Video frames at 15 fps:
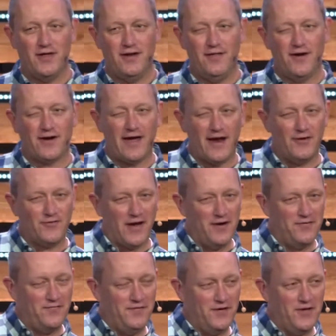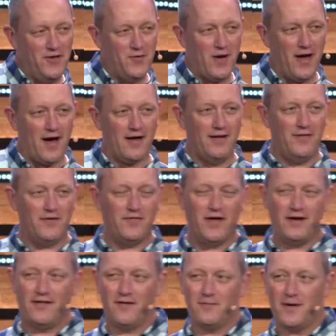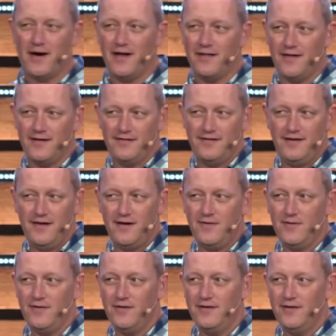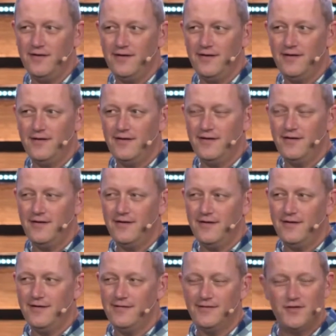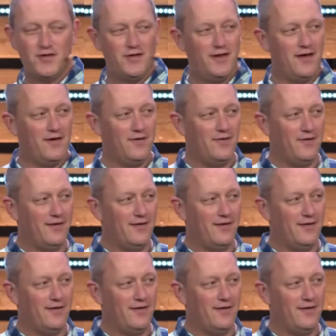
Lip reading: and they're kind of trying to feel you out, and they're thinking in their mind, like, does he know? Does she know?